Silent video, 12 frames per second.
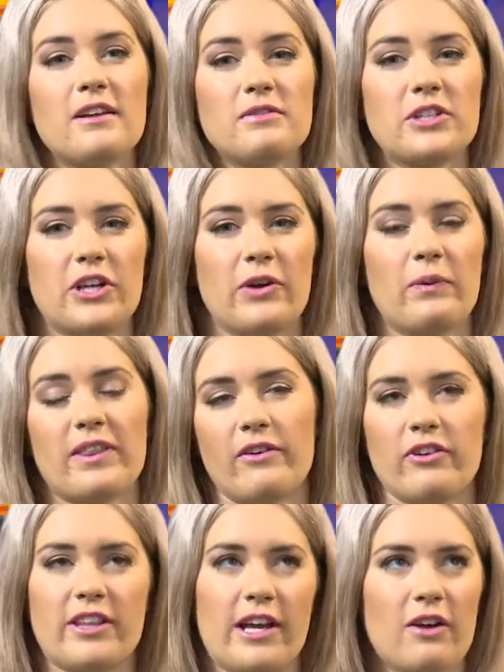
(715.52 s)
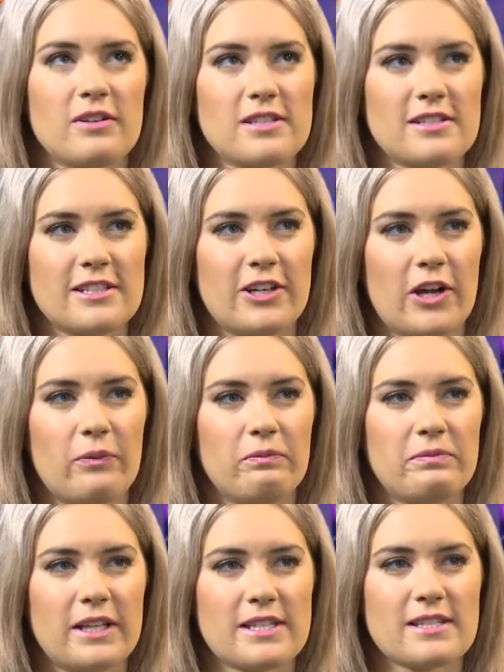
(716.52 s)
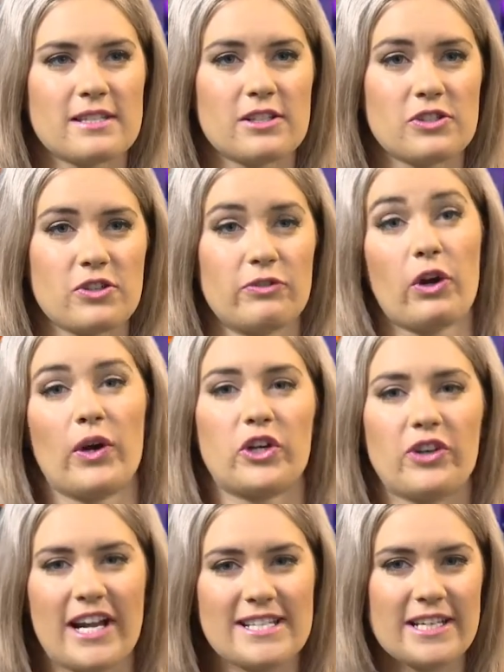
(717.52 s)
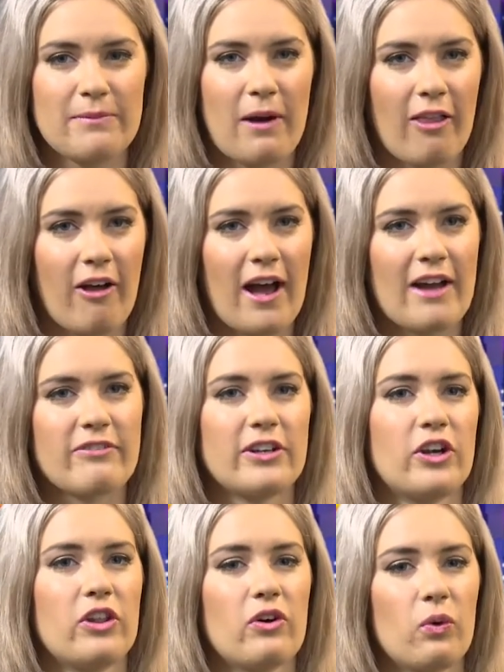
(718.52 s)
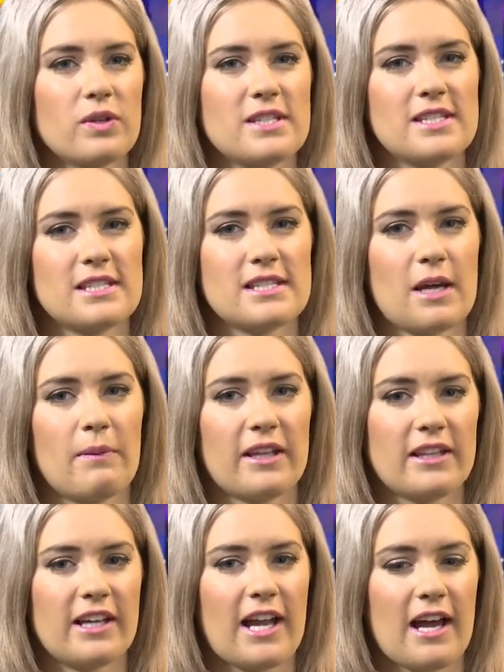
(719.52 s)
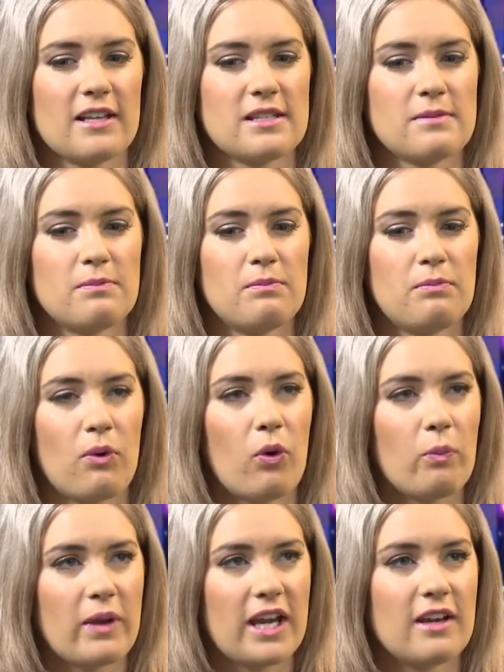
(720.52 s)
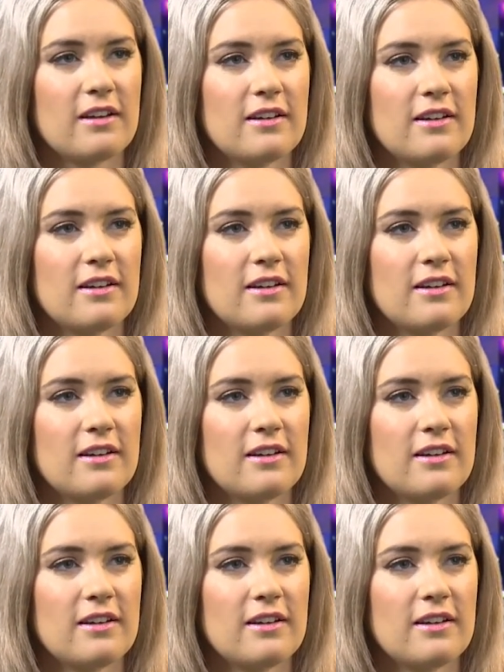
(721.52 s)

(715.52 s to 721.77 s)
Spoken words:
With everything else, that's sort of gone crazy in my life, the horses is something that has brought me